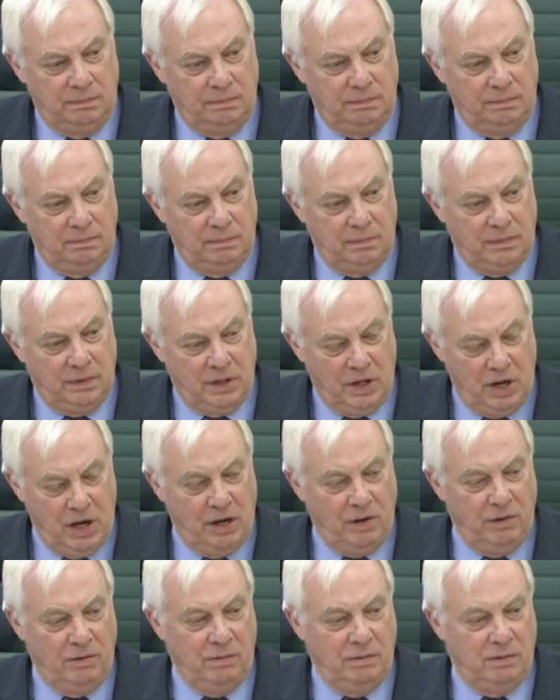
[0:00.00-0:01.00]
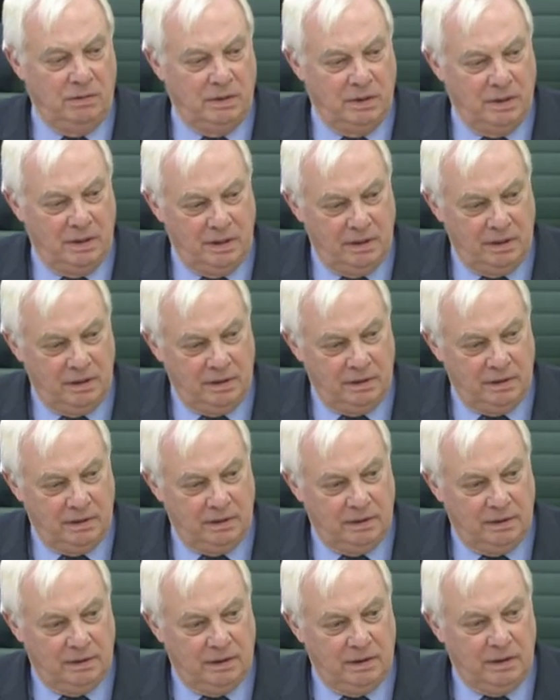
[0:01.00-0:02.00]
Did the Guardian make that
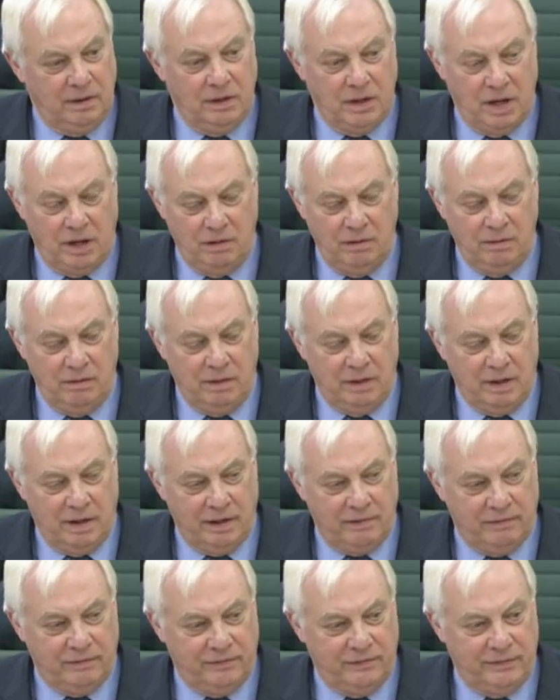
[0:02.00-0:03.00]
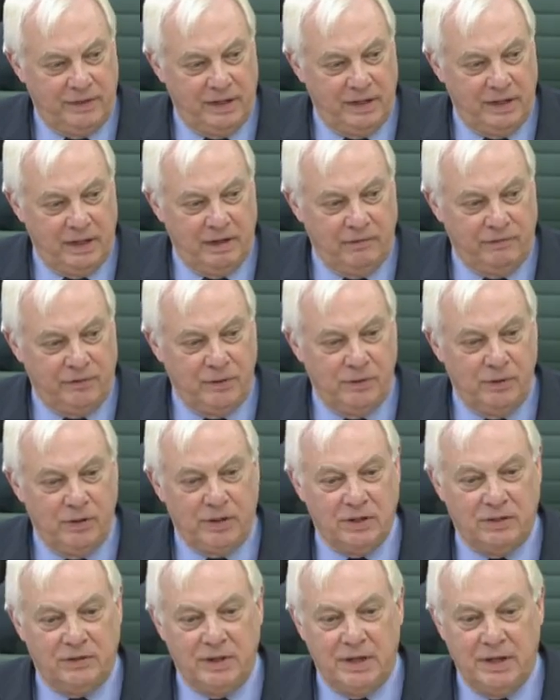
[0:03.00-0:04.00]
up, did they? No. If you
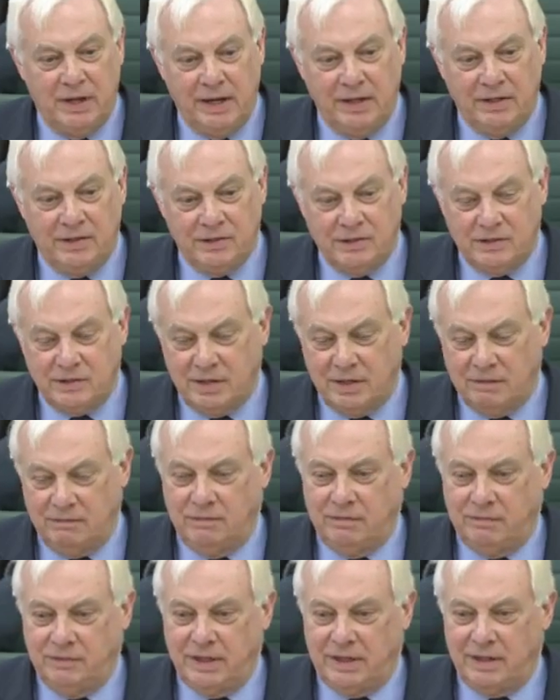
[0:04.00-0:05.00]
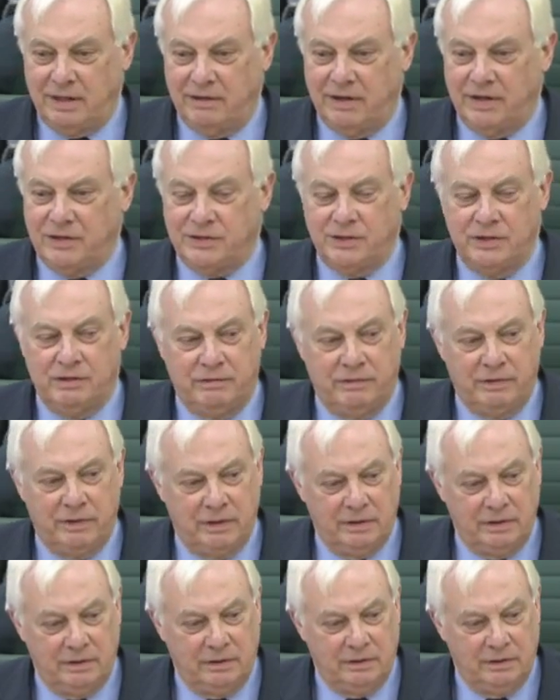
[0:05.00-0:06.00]
look at the latest declaration... I've got the
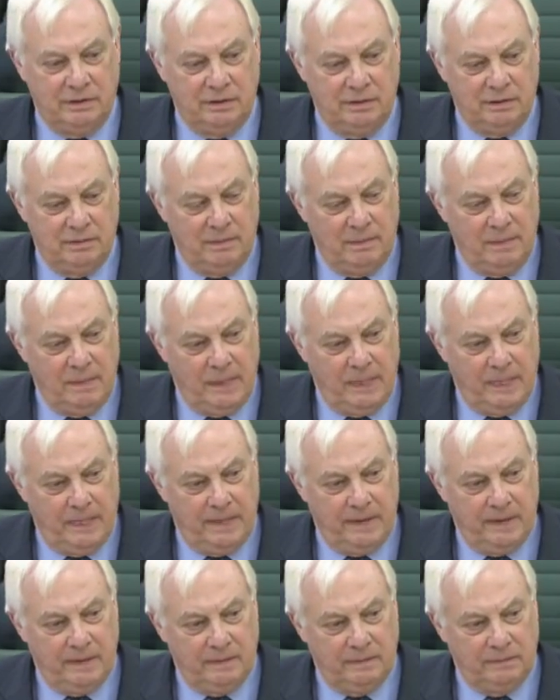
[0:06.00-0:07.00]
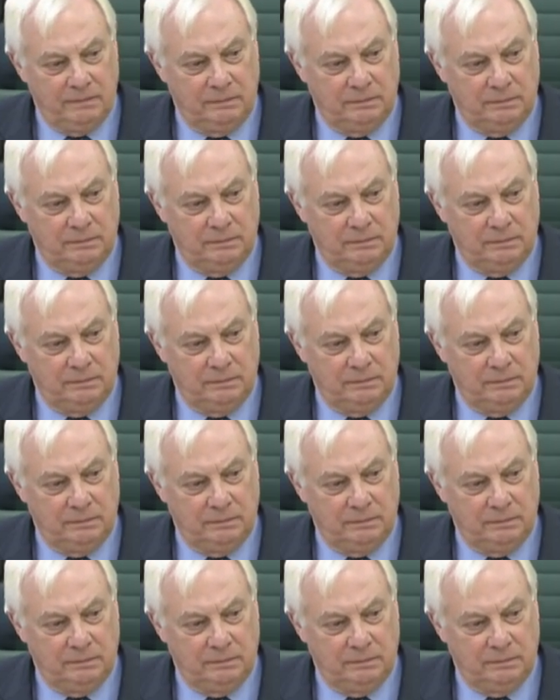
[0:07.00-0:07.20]
latest here. It's here. There's 10 here.